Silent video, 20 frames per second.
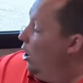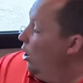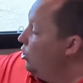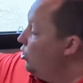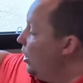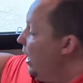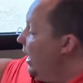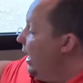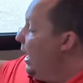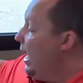
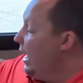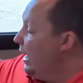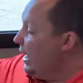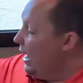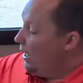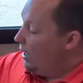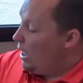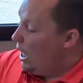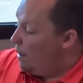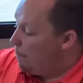Andrea, I
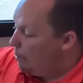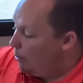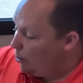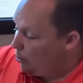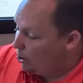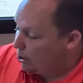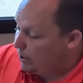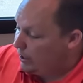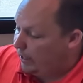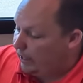got cup
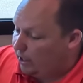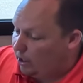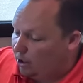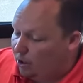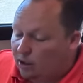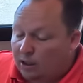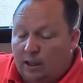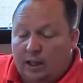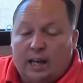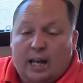holders
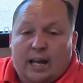here.